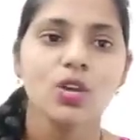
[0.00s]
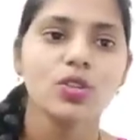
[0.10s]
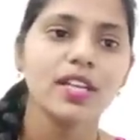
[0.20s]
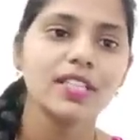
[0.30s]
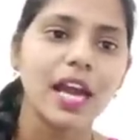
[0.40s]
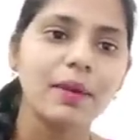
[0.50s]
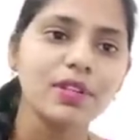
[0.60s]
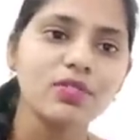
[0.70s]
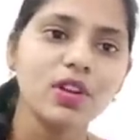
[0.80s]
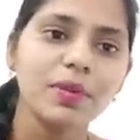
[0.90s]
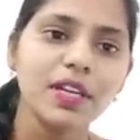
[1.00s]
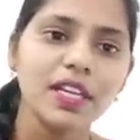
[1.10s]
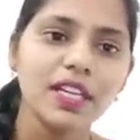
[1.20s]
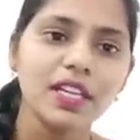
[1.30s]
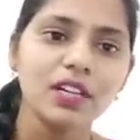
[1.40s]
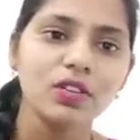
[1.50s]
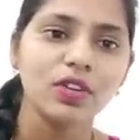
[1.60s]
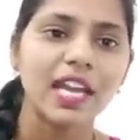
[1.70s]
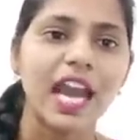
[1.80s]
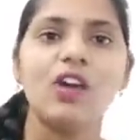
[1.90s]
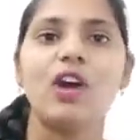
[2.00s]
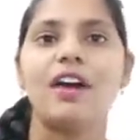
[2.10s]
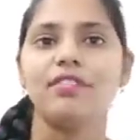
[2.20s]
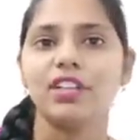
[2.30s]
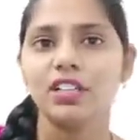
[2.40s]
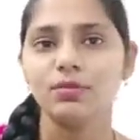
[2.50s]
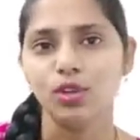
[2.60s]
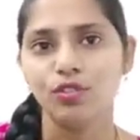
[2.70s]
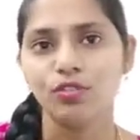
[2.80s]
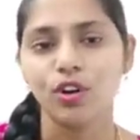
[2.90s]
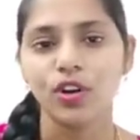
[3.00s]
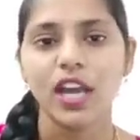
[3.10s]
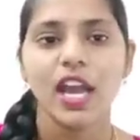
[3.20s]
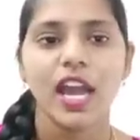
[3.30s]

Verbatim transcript: so examples will be here we have african bullfrog